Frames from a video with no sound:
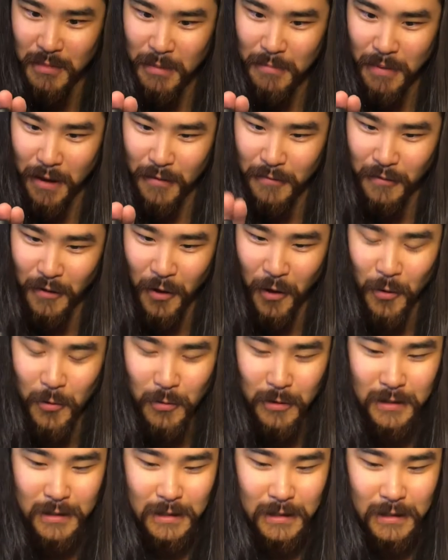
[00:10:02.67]
my Puffco.
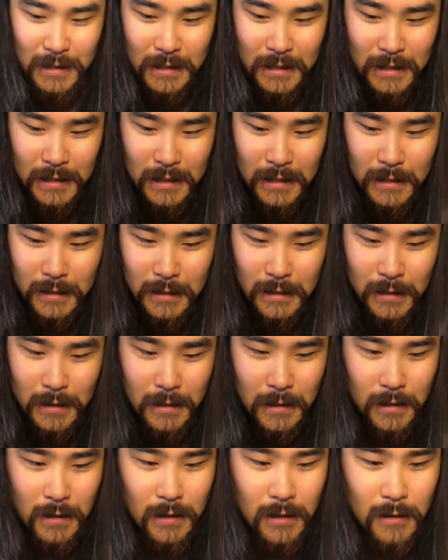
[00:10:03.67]

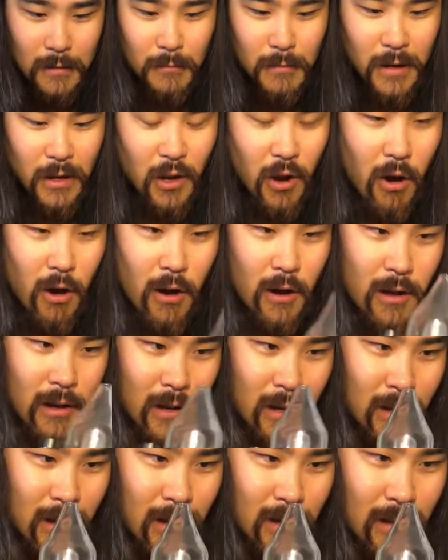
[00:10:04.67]
My
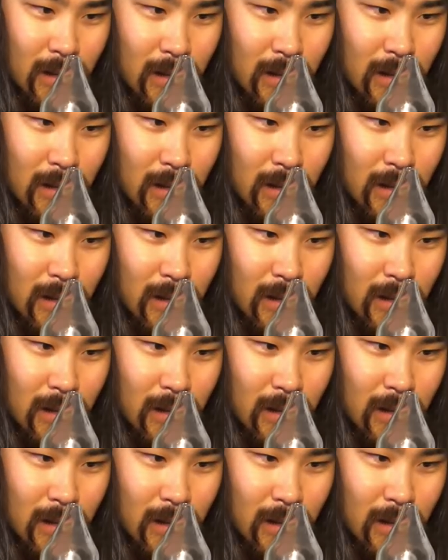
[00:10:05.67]
Carta,